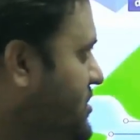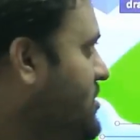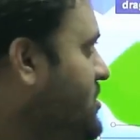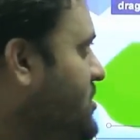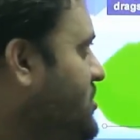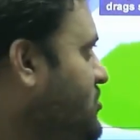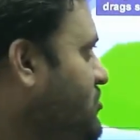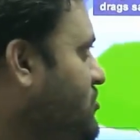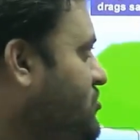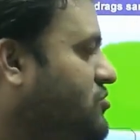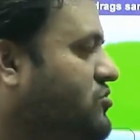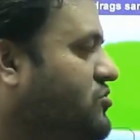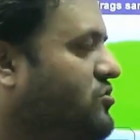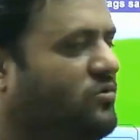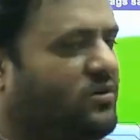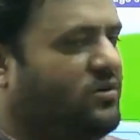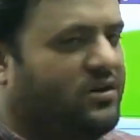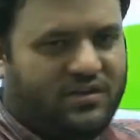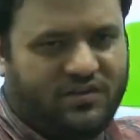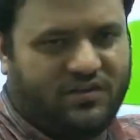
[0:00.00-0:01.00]
So it
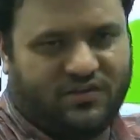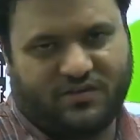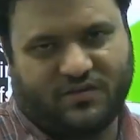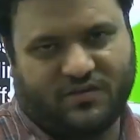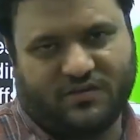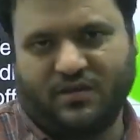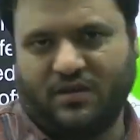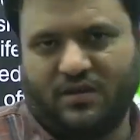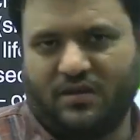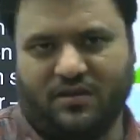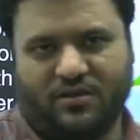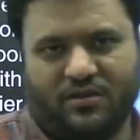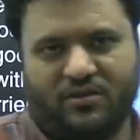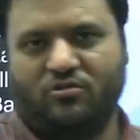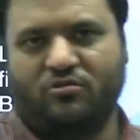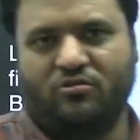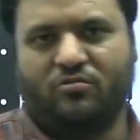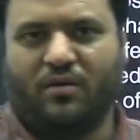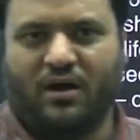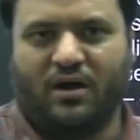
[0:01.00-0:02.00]
is,
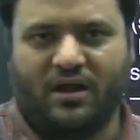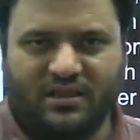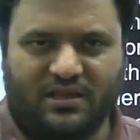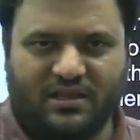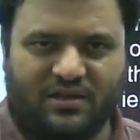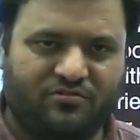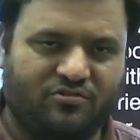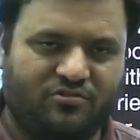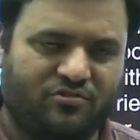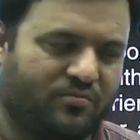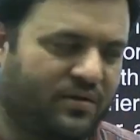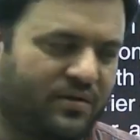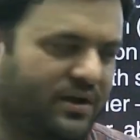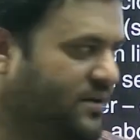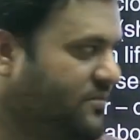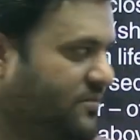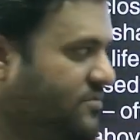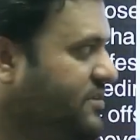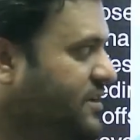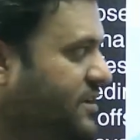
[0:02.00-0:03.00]
Maldives you might have
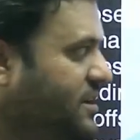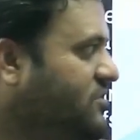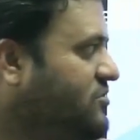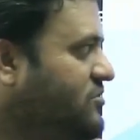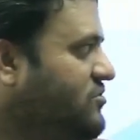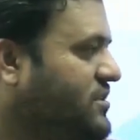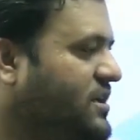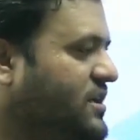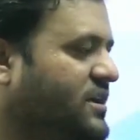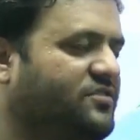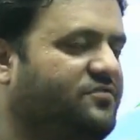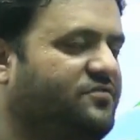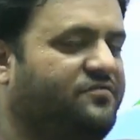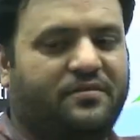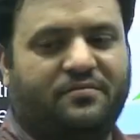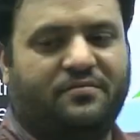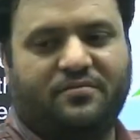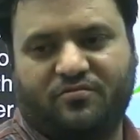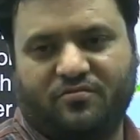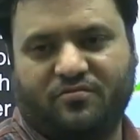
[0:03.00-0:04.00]
seen, so that is
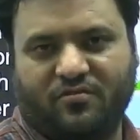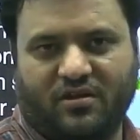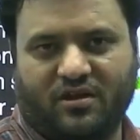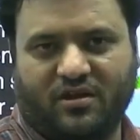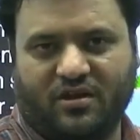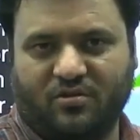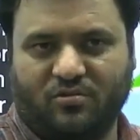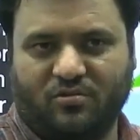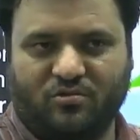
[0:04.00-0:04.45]
famous for lagoon.